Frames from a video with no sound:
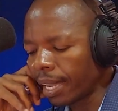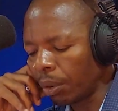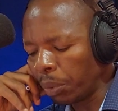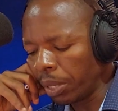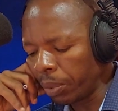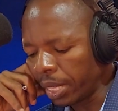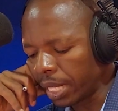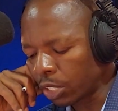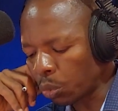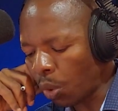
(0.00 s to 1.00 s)
With
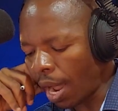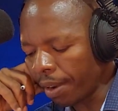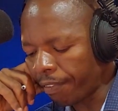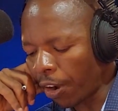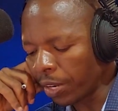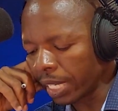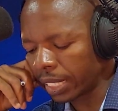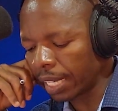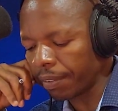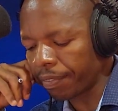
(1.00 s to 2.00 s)
this one
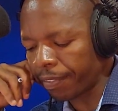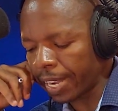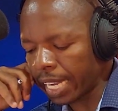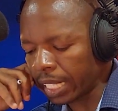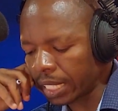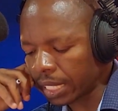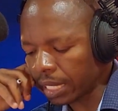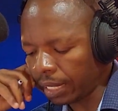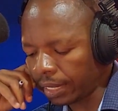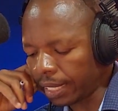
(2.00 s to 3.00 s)
foundation phase,
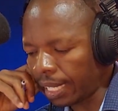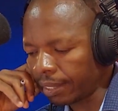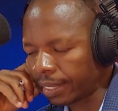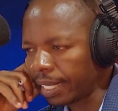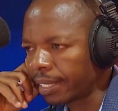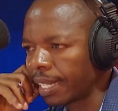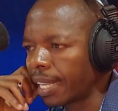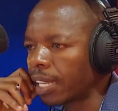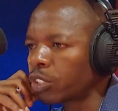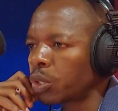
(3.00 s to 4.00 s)
just
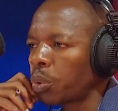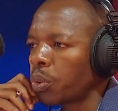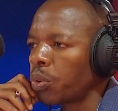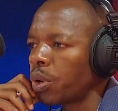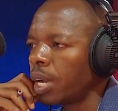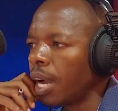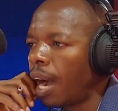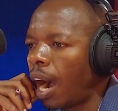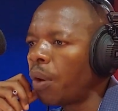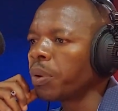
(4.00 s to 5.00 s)
take us through
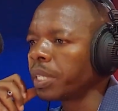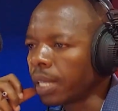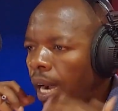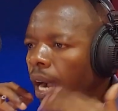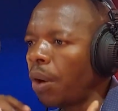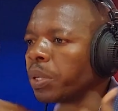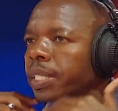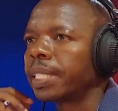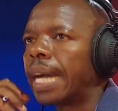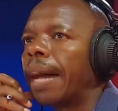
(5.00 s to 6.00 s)
how
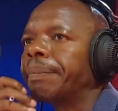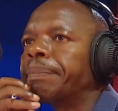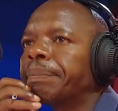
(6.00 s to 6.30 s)
it's done.